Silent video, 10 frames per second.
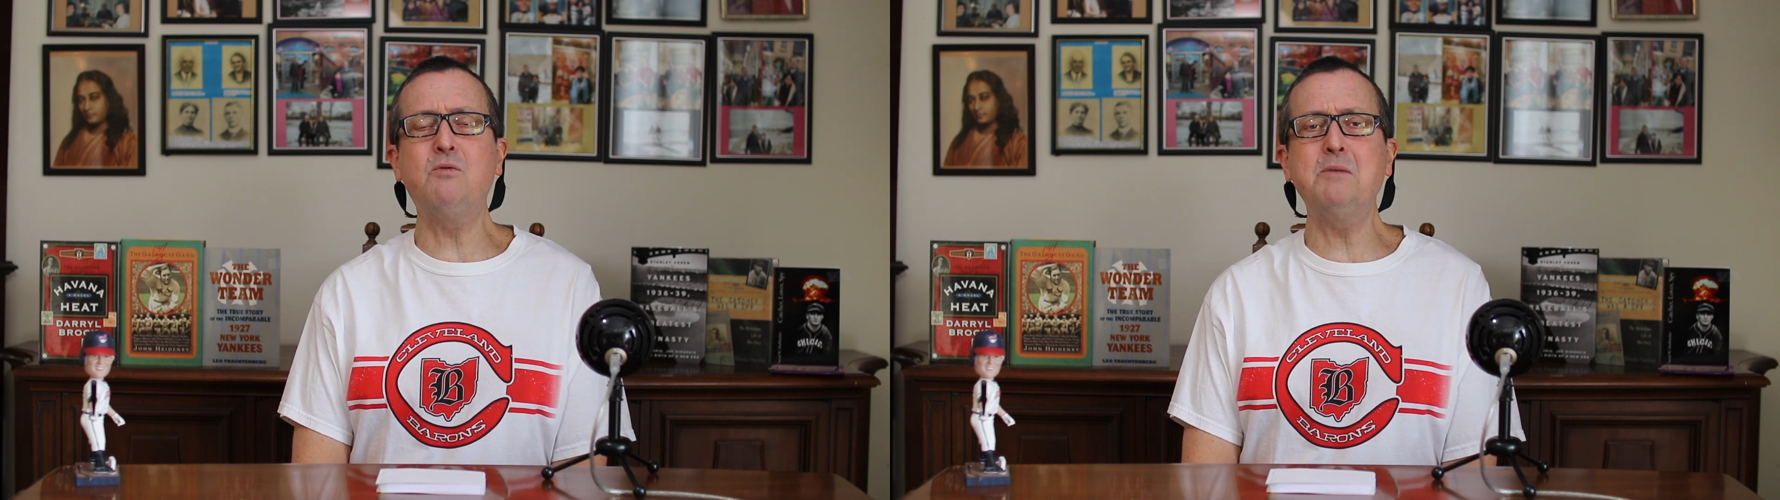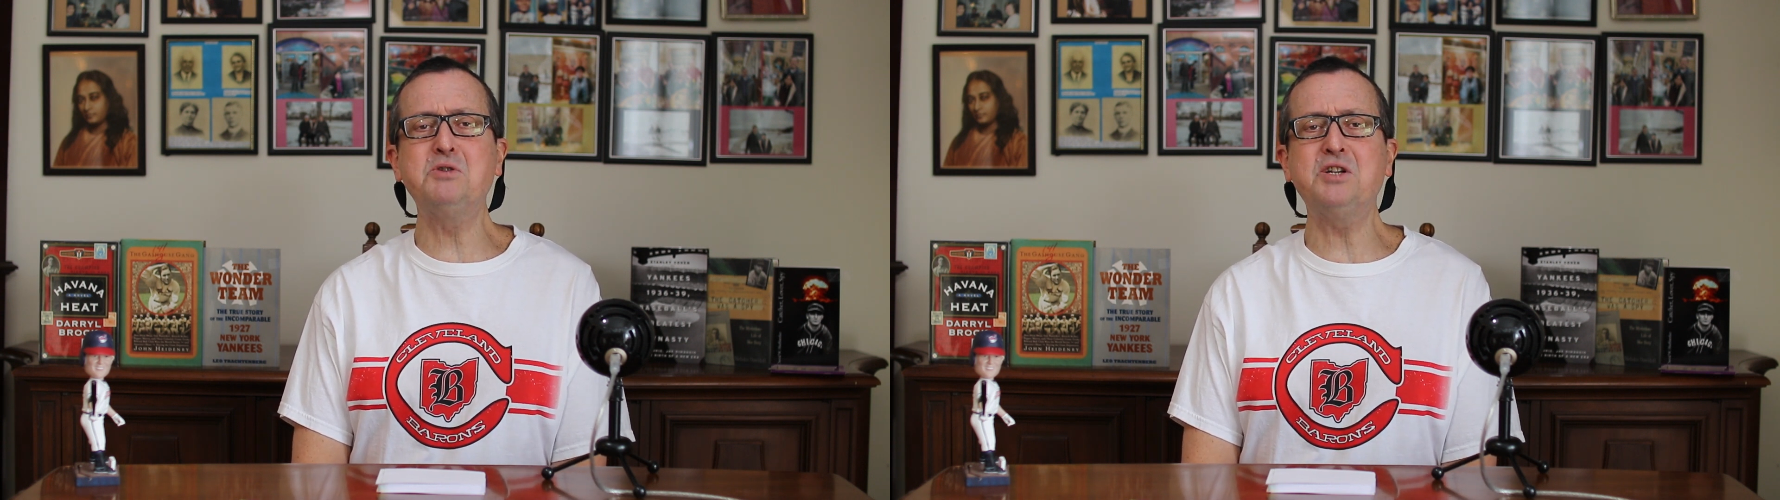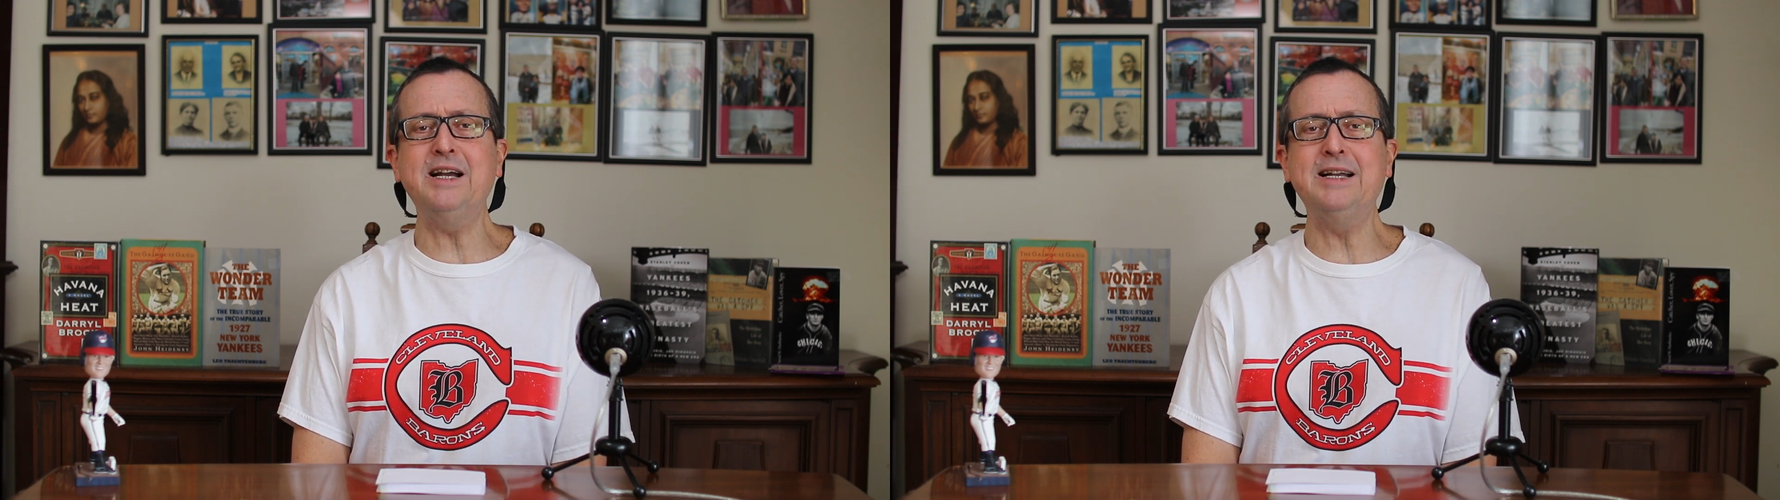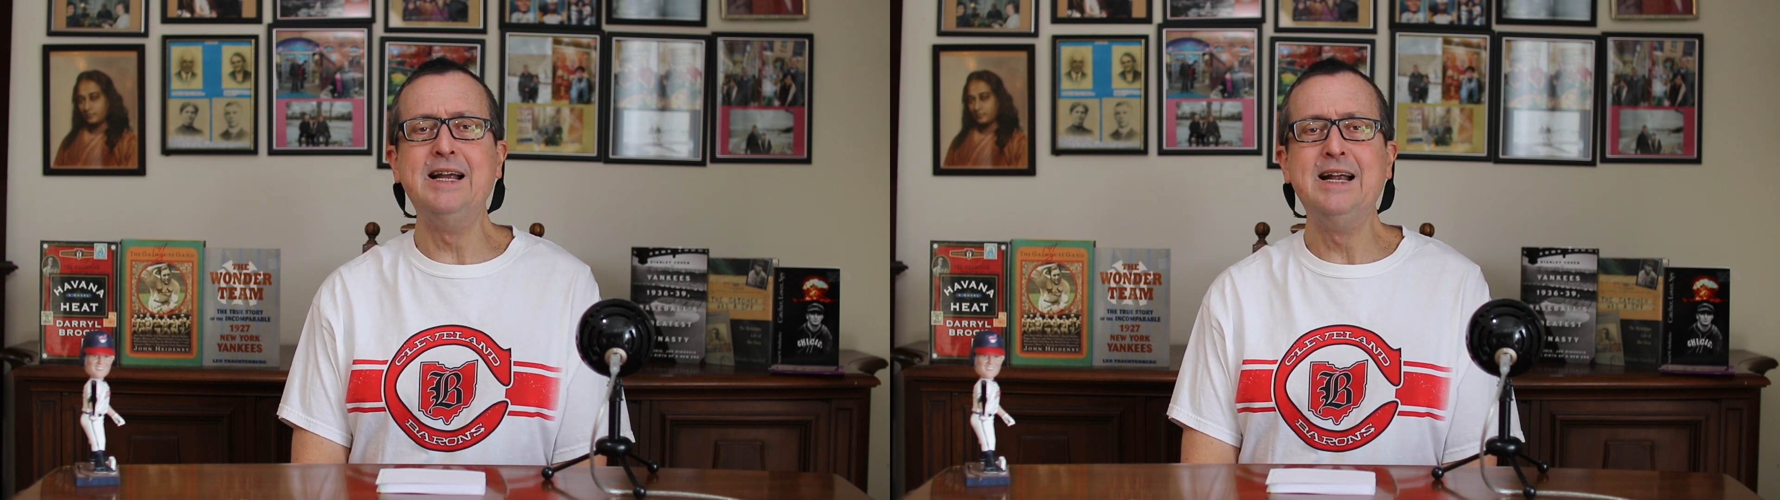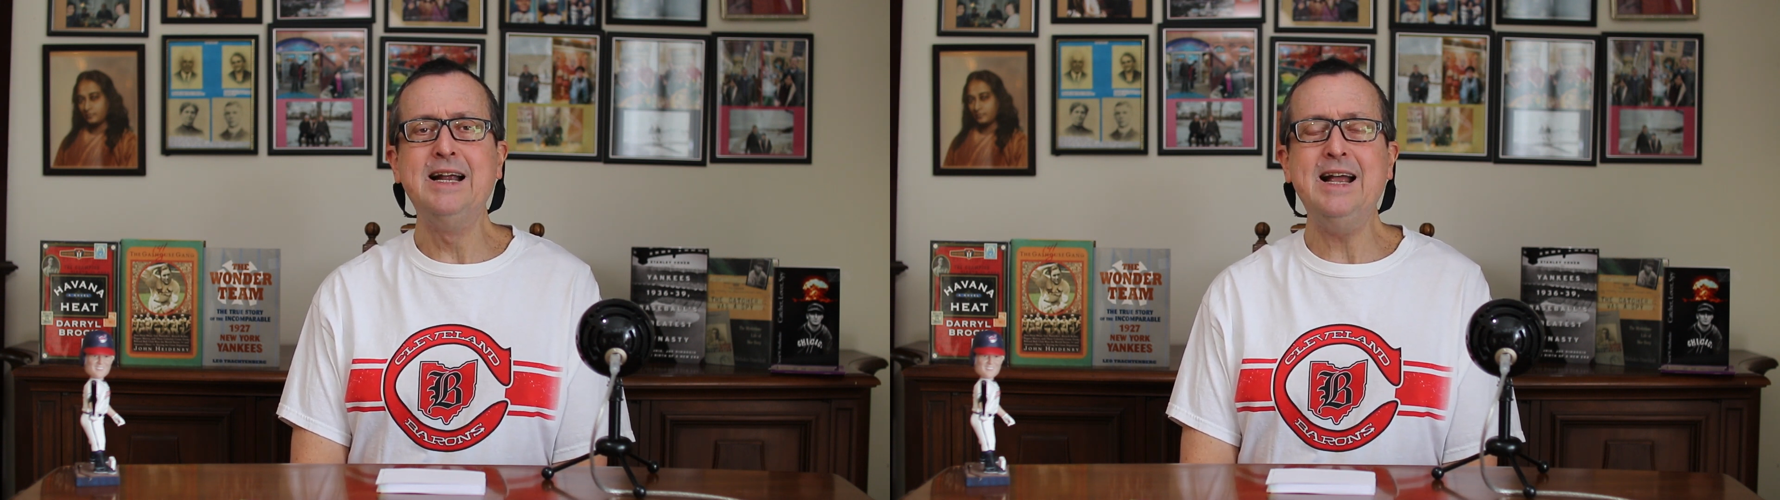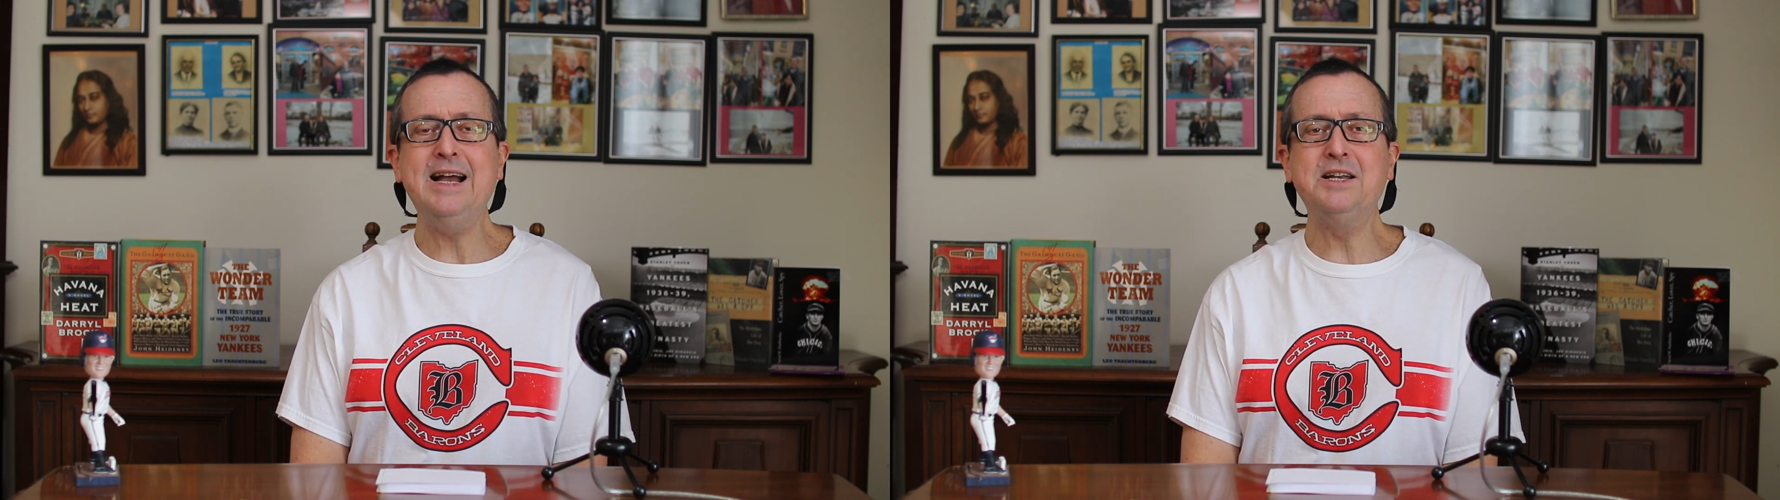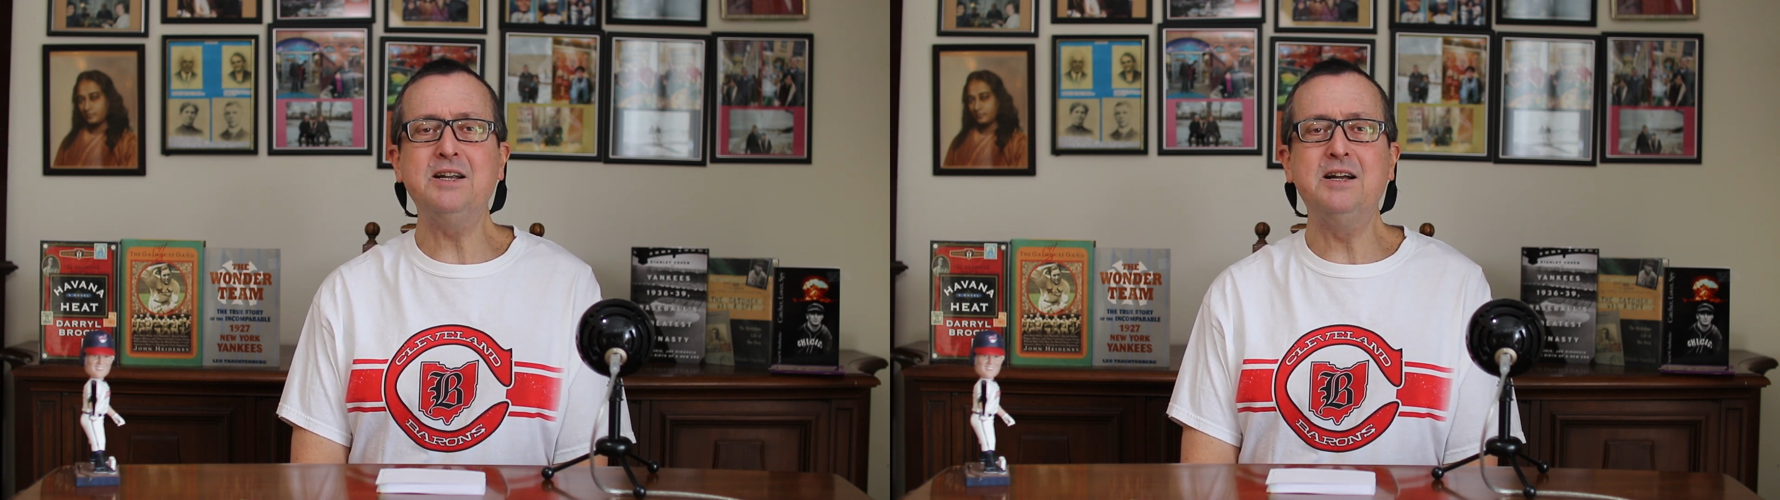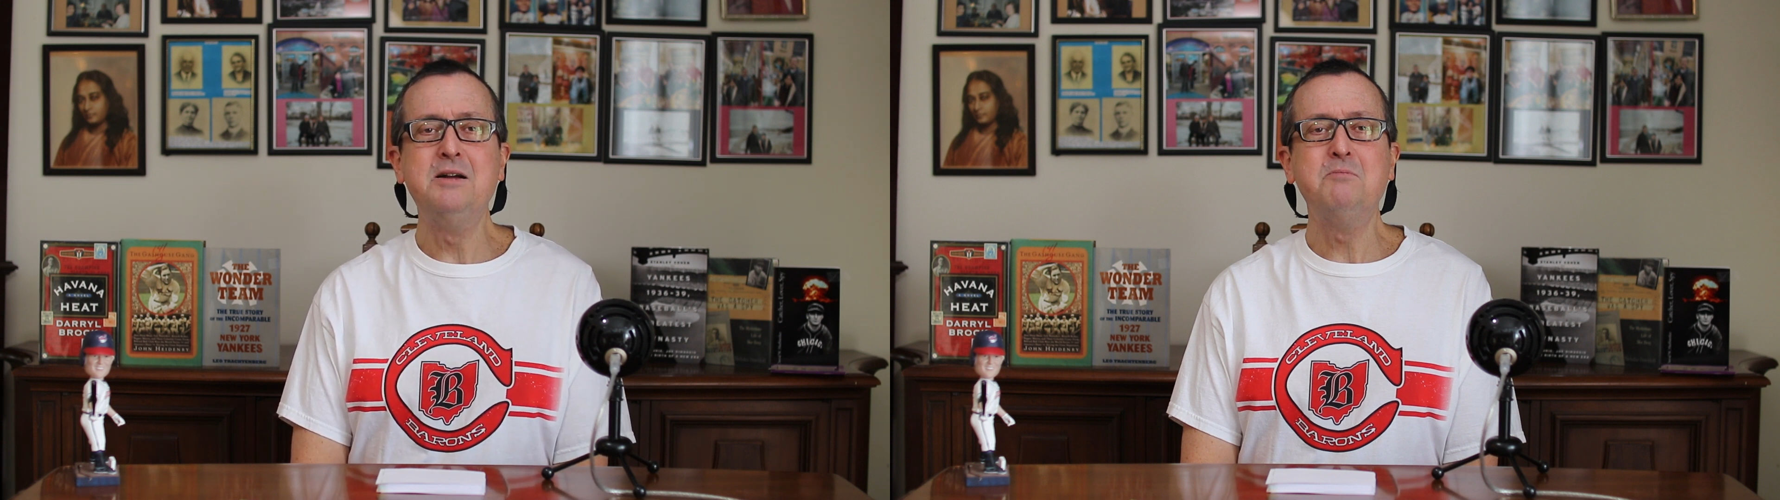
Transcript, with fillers: website at uh,